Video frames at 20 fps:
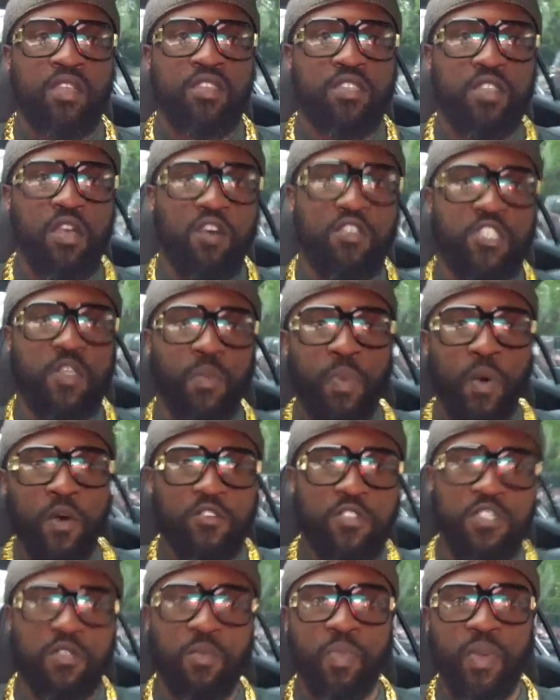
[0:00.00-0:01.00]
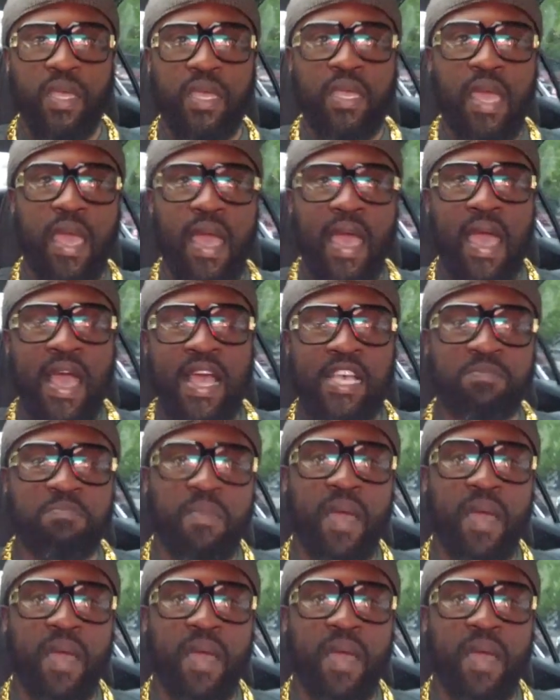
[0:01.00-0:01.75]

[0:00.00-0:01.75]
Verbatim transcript: So it's supposed to be as